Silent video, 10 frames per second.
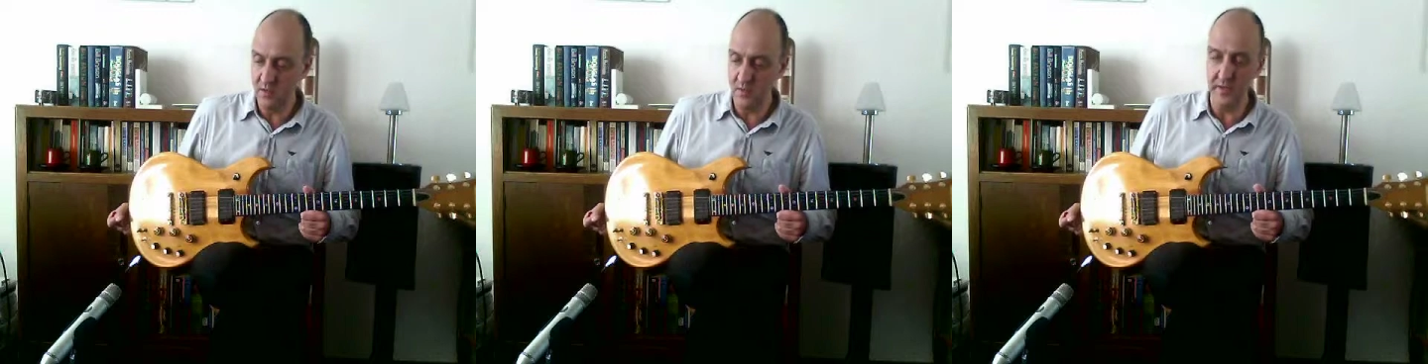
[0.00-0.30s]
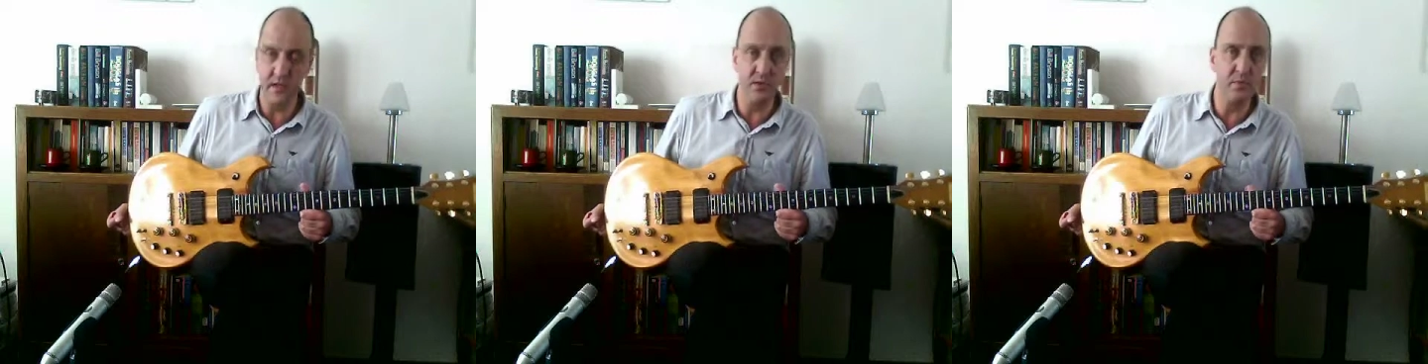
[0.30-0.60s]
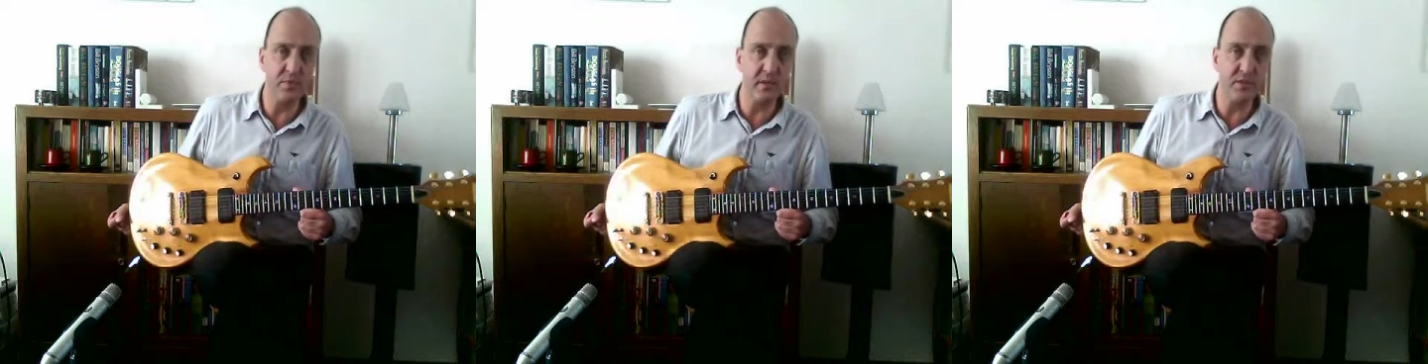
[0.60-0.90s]
when I got
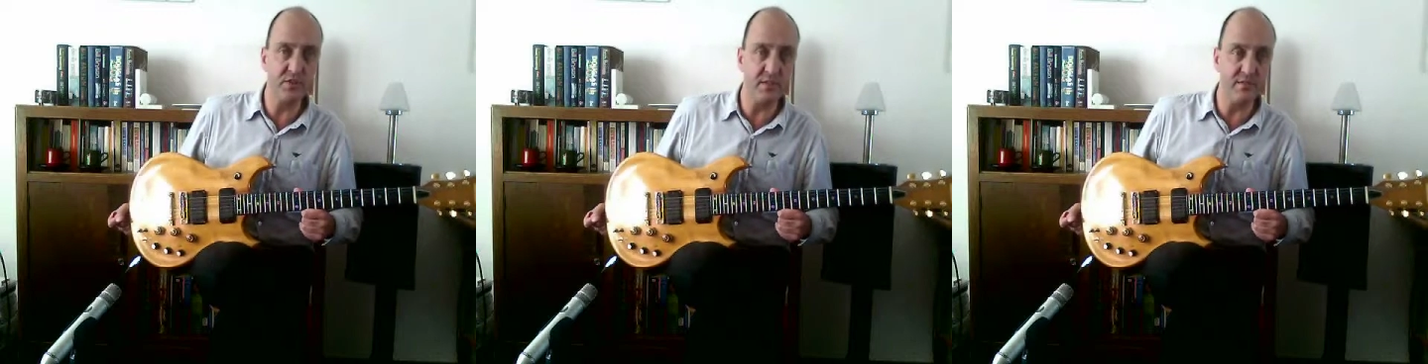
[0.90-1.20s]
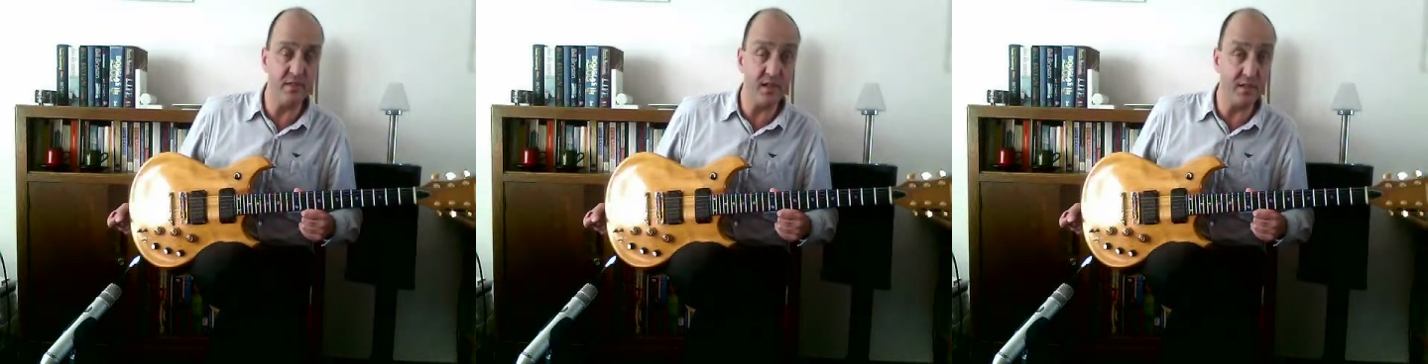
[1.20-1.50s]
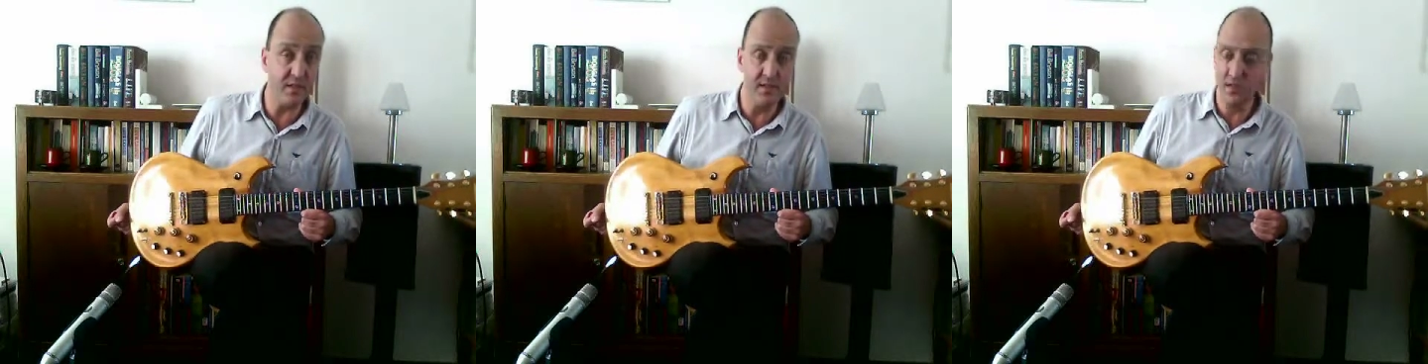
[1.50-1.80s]
to play several
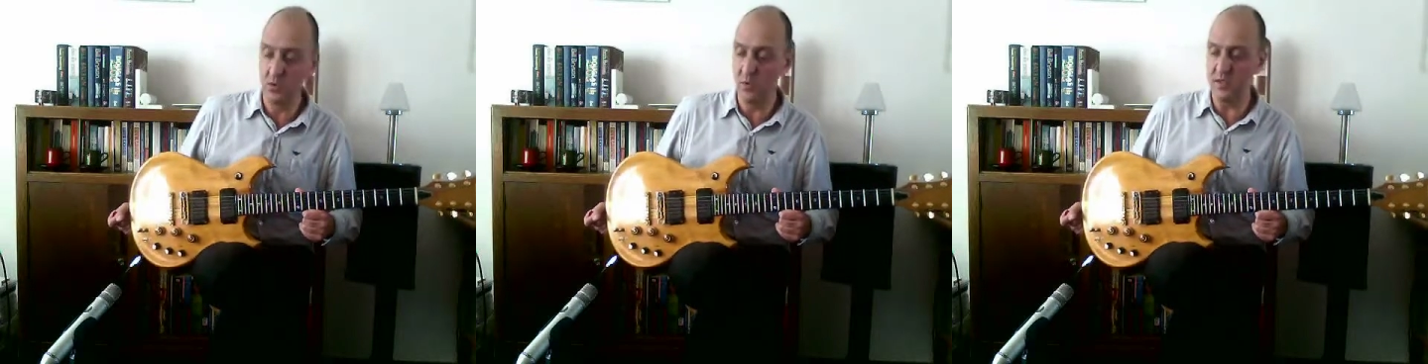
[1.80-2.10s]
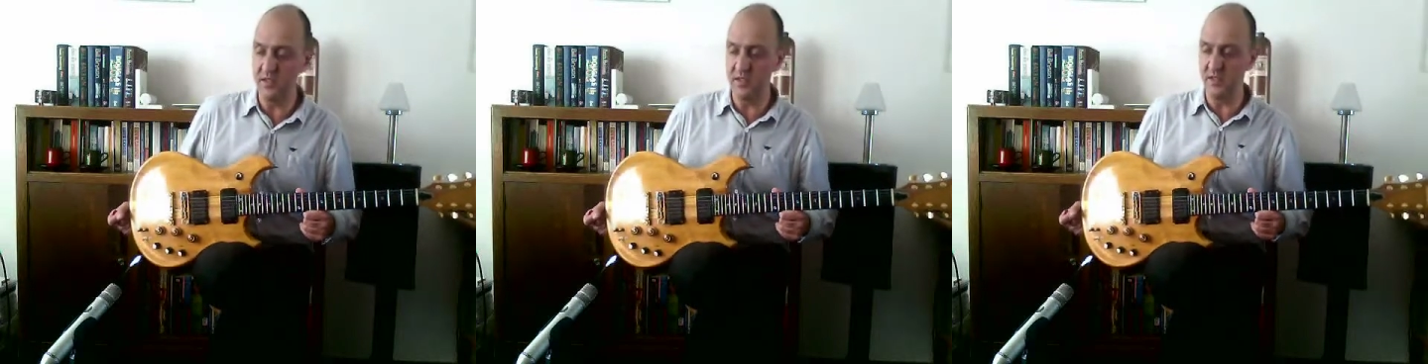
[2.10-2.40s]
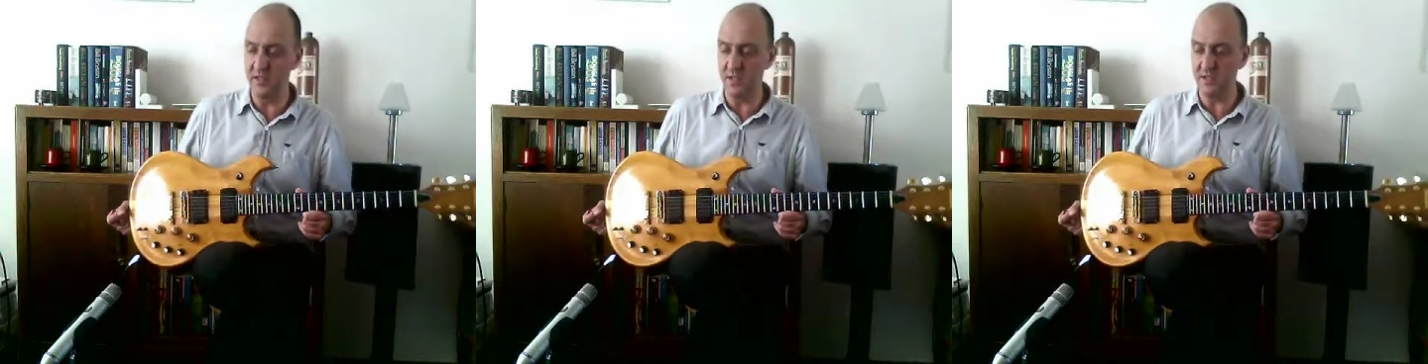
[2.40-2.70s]
other quality
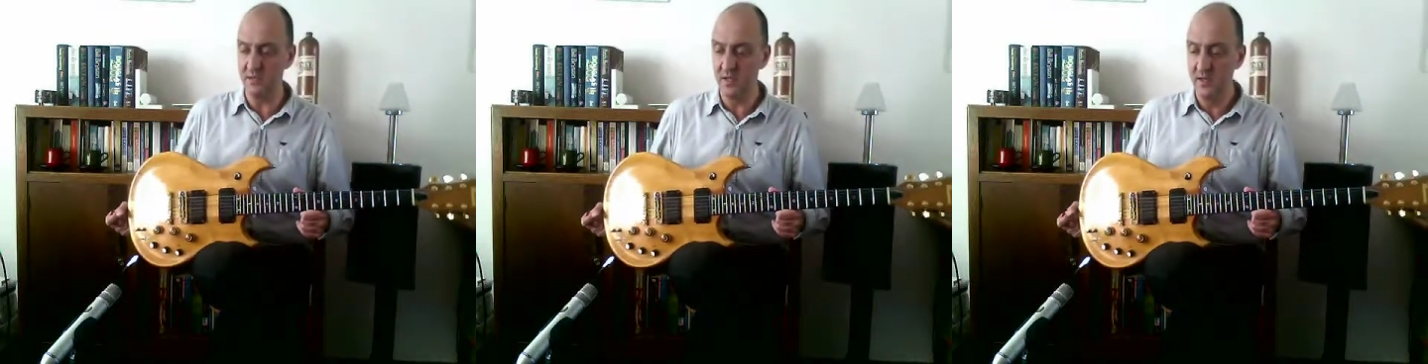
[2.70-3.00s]
guitars.